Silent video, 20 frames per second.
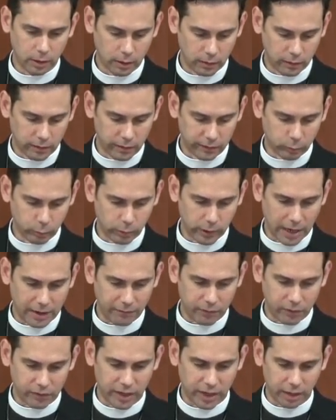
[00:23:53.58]
This would have
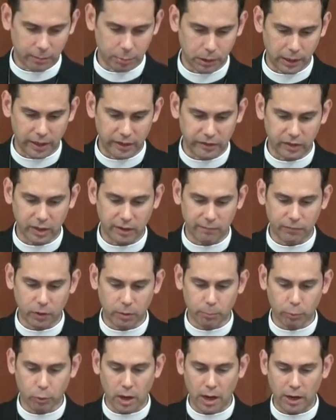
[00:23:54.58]
to take place if their
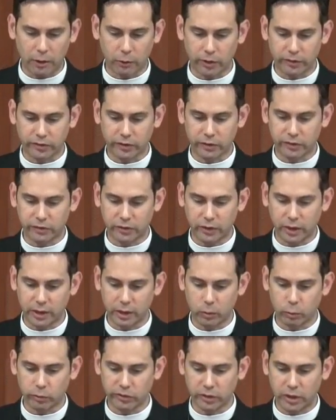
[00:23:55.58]
progress in study
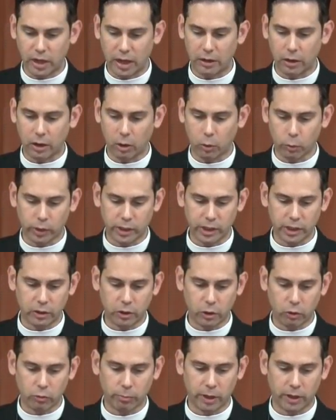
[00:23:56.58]
was not already
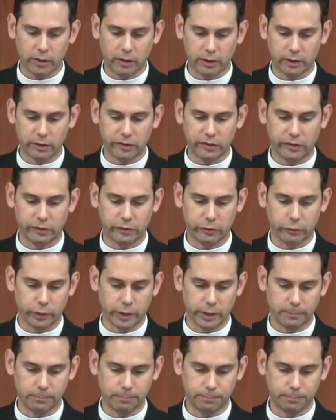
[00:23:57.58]
known by the consistory.